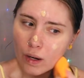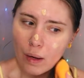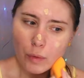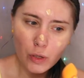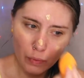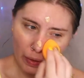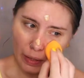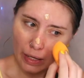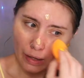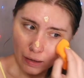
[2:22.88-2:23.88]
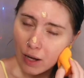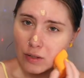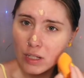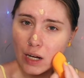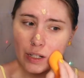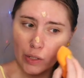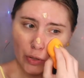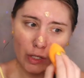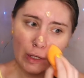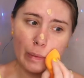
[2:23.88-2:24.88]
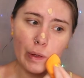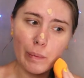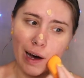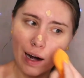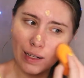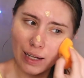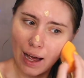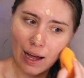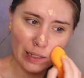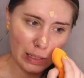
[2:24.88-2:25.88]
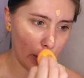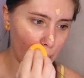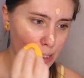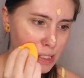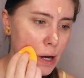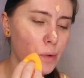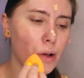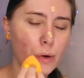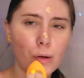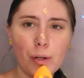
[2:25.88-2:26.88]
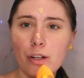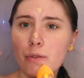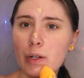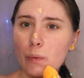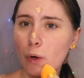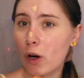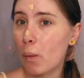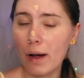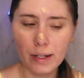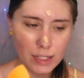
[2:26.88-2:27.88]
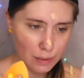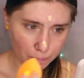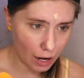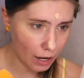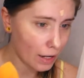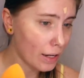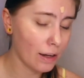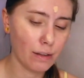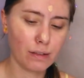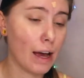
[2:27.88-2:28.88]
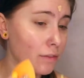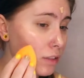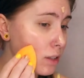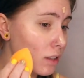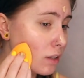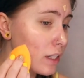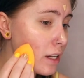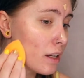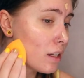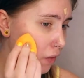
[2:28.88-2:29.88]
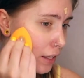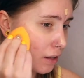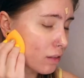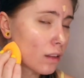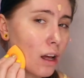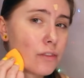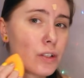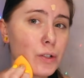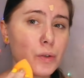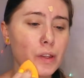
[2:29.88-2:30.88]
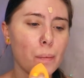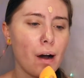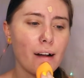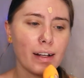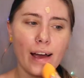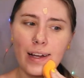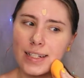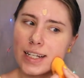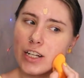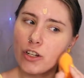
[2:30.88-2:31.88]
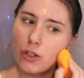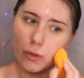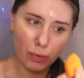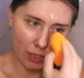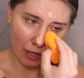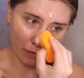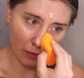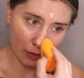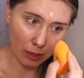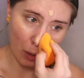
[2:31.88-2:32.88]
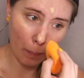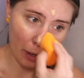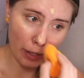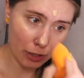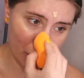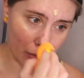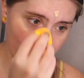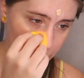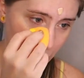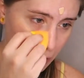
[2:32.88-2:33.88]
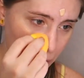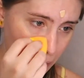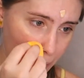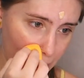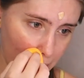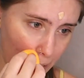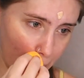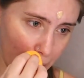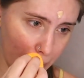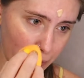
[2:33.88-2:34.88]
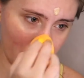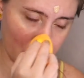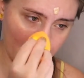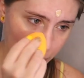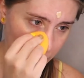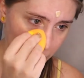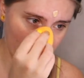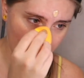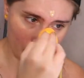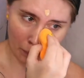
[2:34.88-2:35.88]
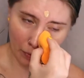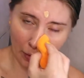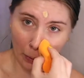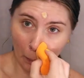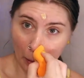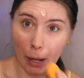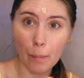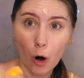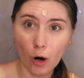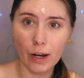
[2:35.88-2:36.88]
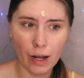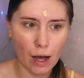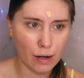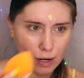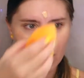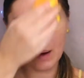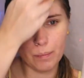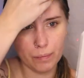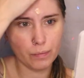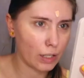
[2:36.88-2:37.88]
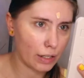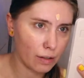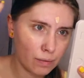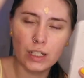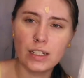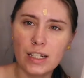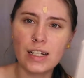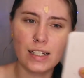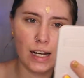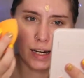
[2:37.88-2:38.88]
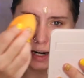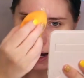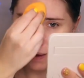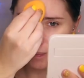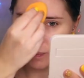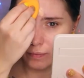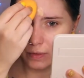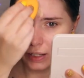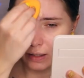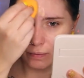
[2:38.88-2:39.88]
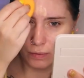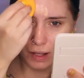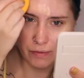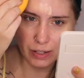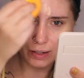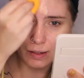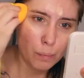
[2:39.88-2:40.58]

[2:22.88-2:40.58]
I'm doing like outside of YouTube and the podcast is not what I want to be doing work-wise. I have literally like loved doing the podcast and YouTube stuff so much, which I know I've been slacking on YouTube, but like when I'm on it and I'm like consistent, I like love it.